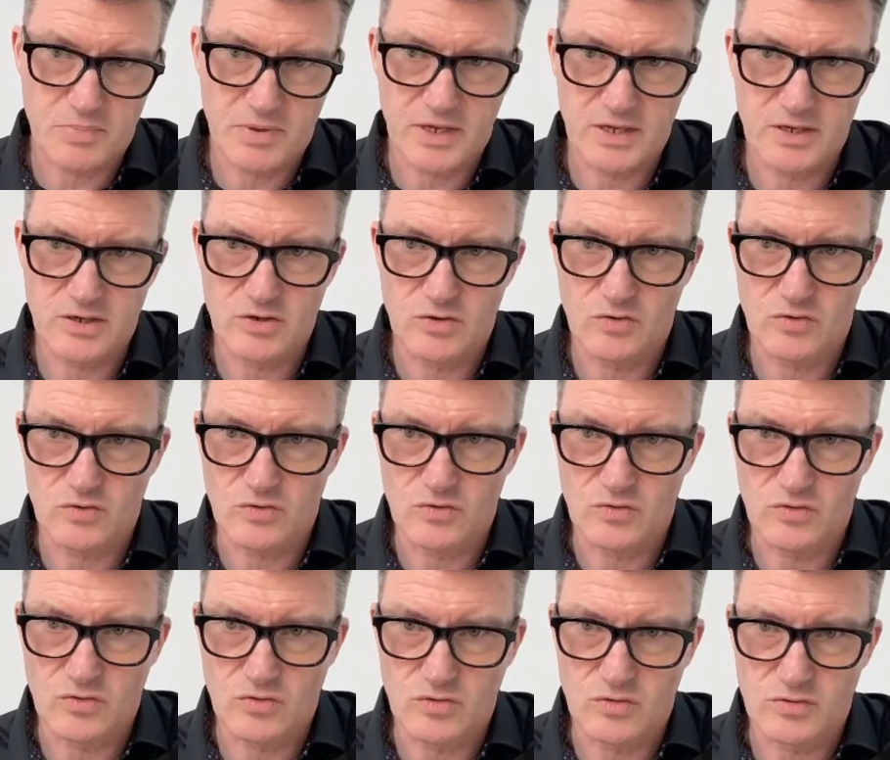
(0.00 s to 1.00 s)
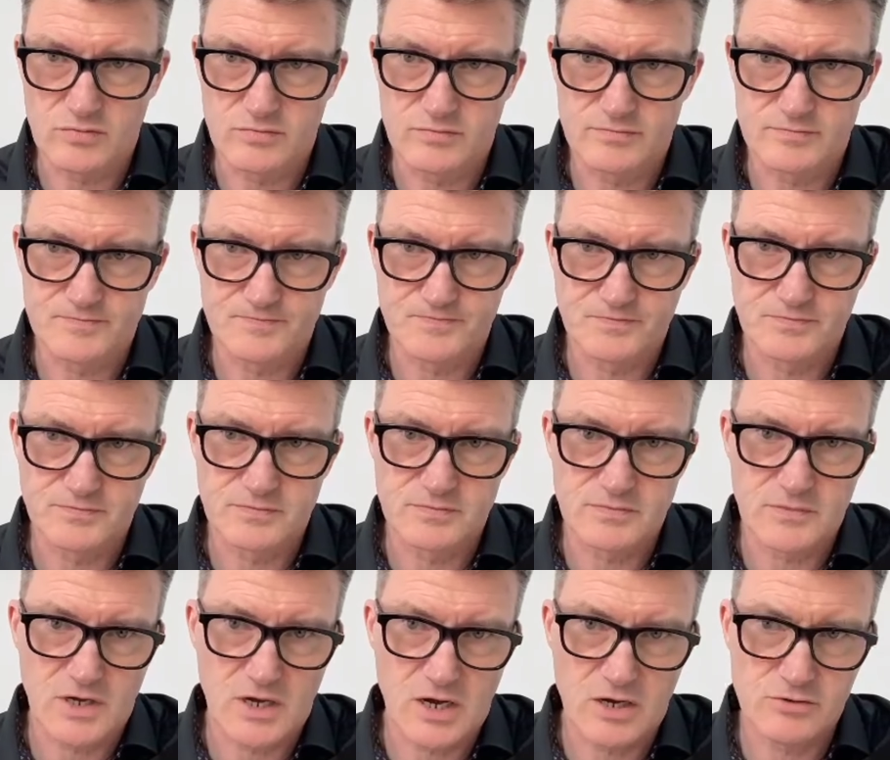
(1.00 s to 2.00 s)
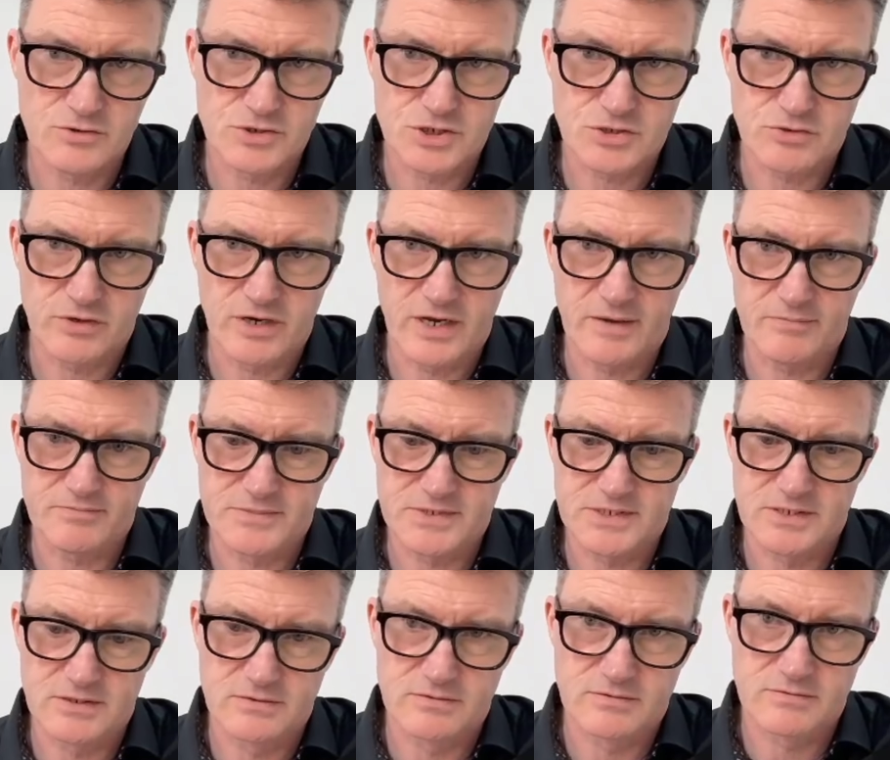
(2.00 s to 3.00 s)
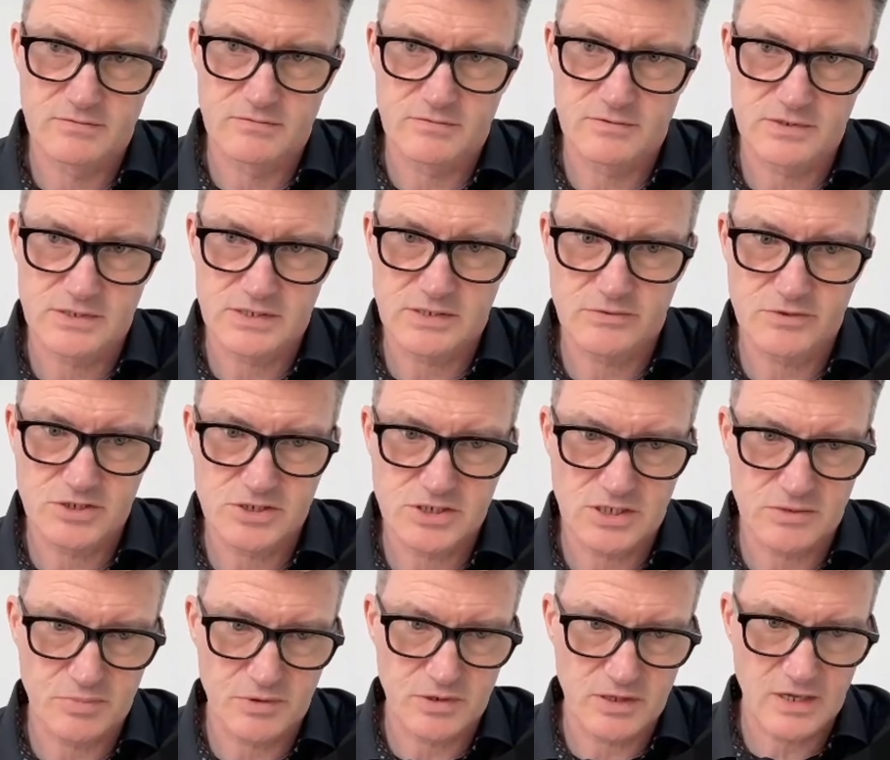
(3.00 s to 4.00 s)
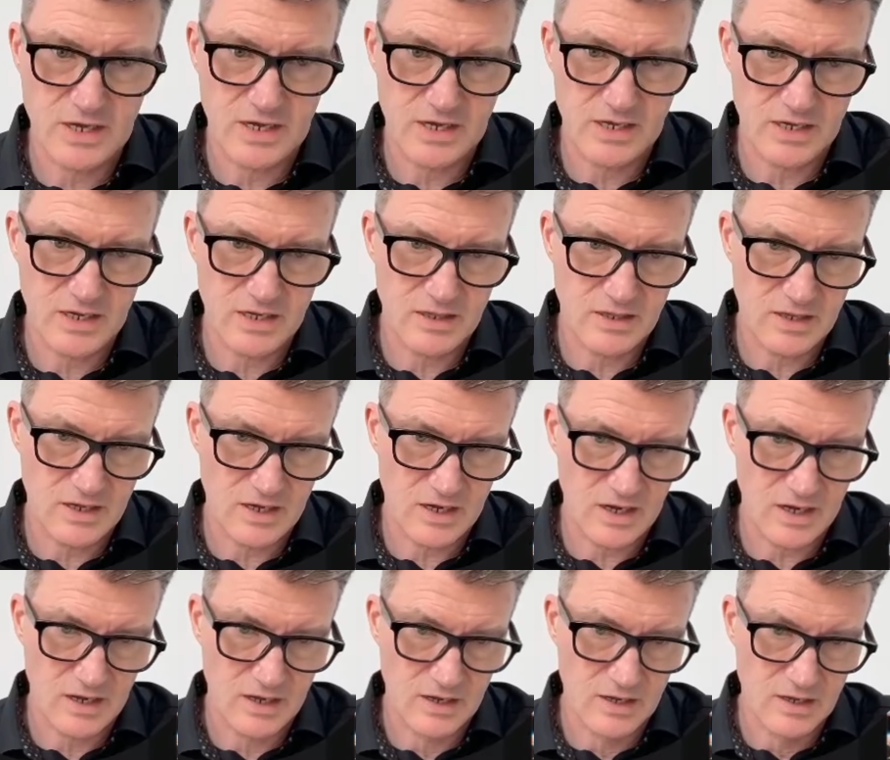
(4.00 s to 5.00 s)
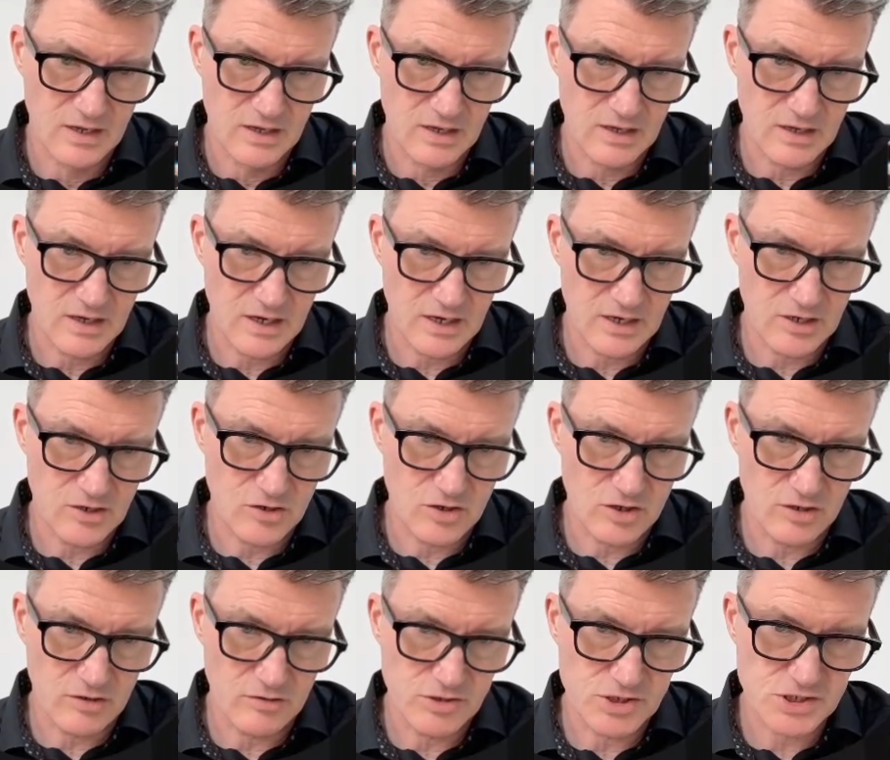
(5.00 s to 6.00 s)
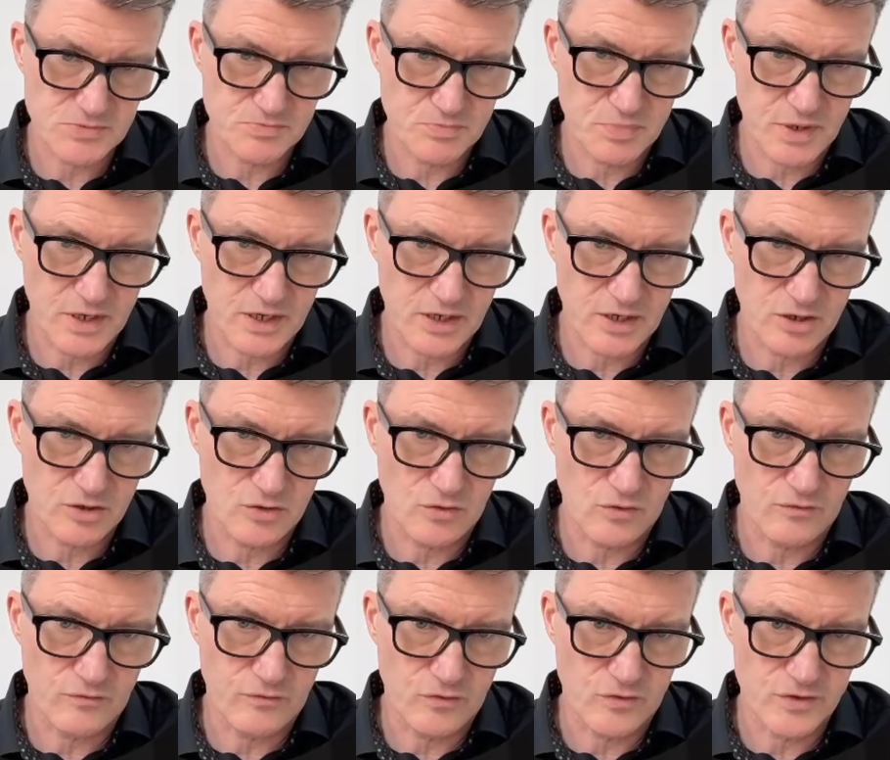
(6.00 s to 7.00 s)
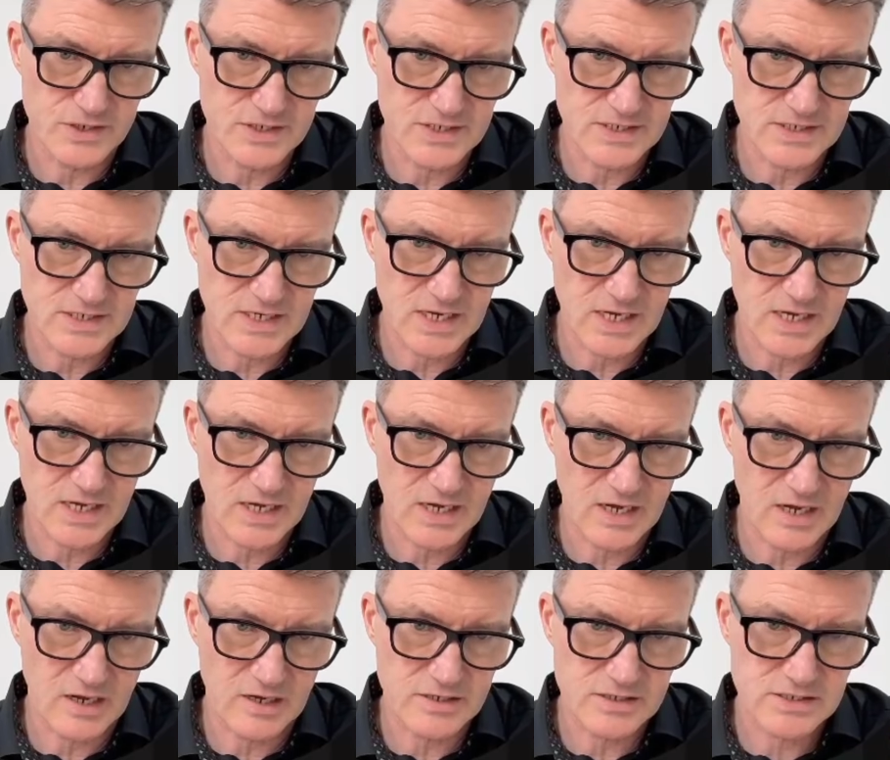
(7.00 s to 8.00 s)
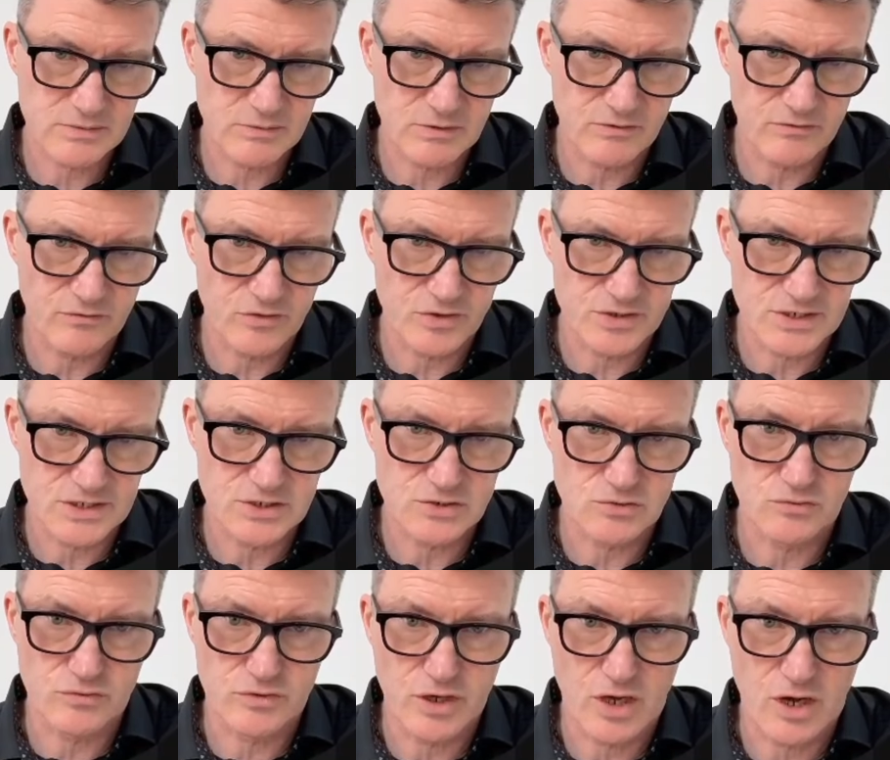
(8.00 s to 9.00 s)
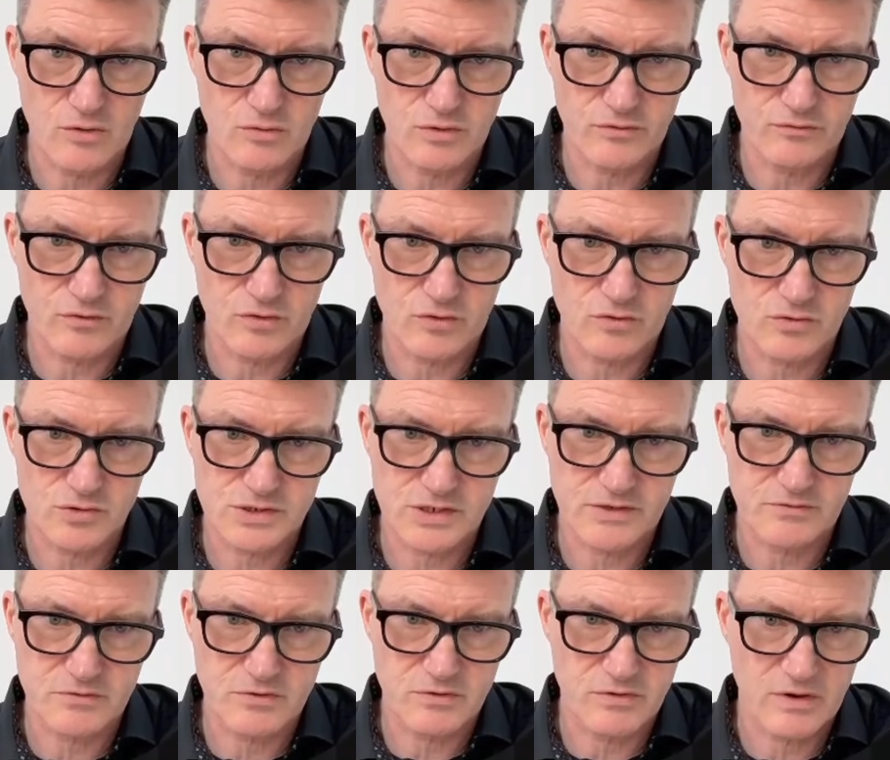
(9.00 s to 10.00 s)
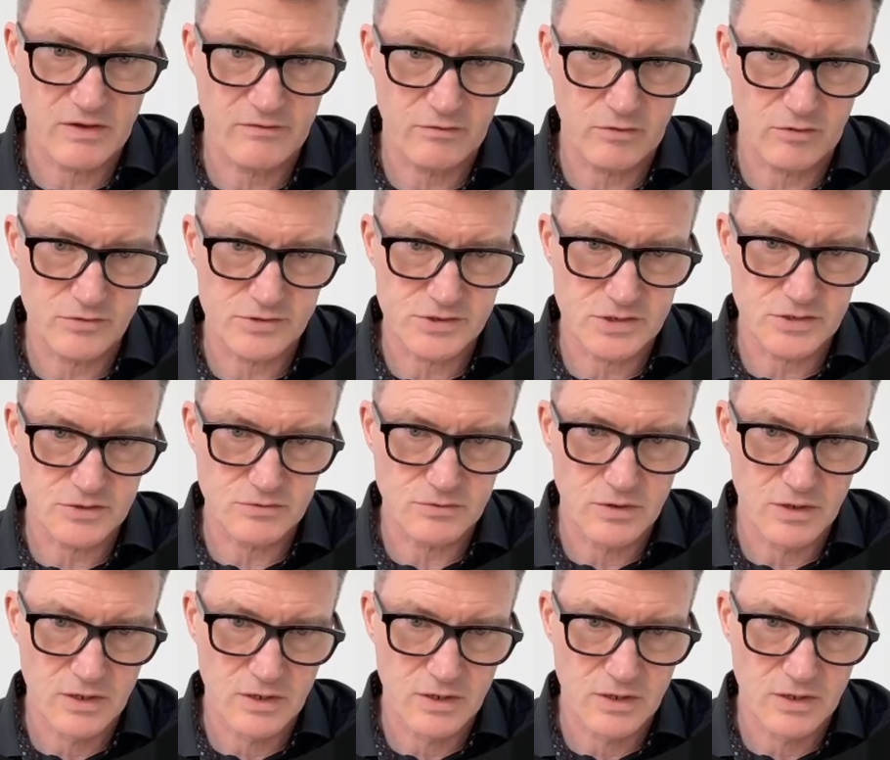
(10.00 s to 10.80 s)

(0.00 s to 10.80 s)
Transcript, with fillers: in your own script. So we're just going to put that in there and you can just pick your voices here. Some of the voices you'll know, of course, if you ever gone to